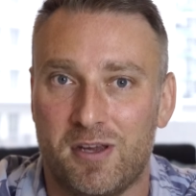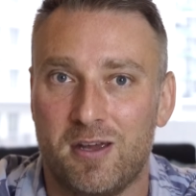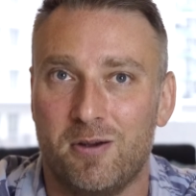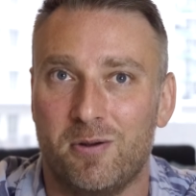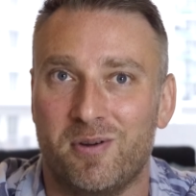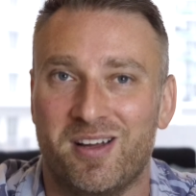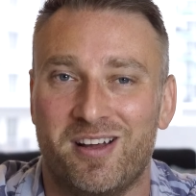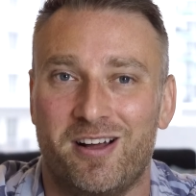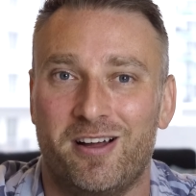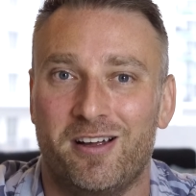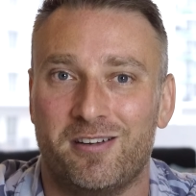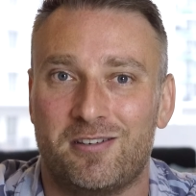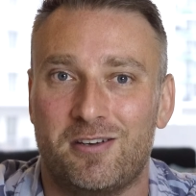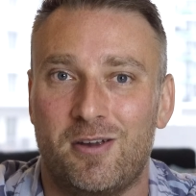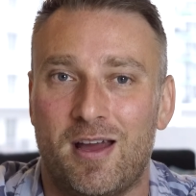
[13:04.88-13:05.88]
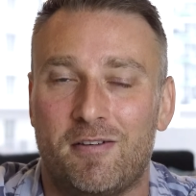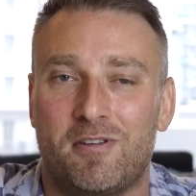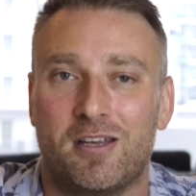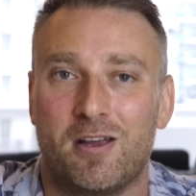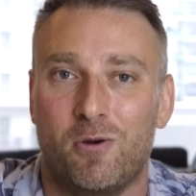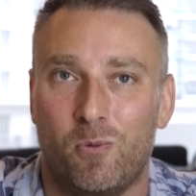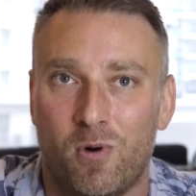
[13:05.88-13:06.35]
you, so you have
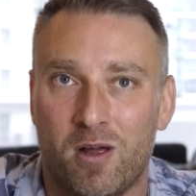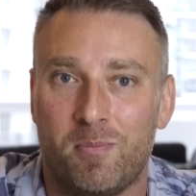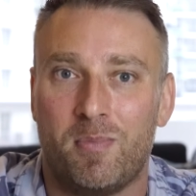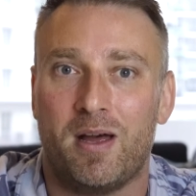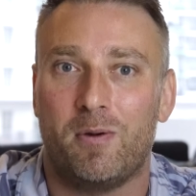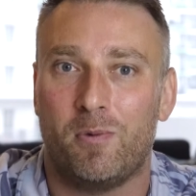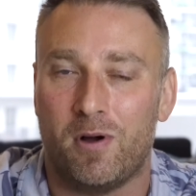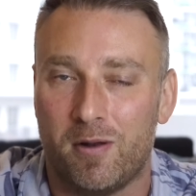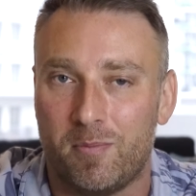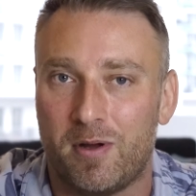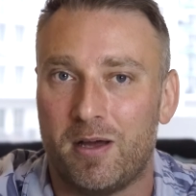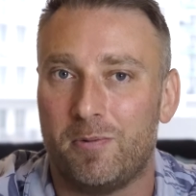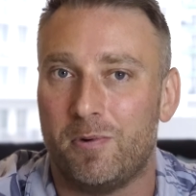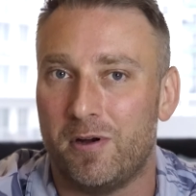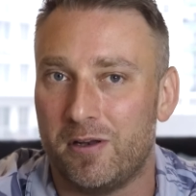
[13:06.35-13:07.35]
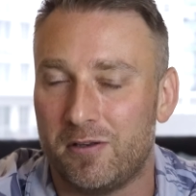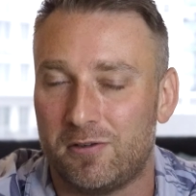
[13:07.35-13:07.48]
to go one by one by one.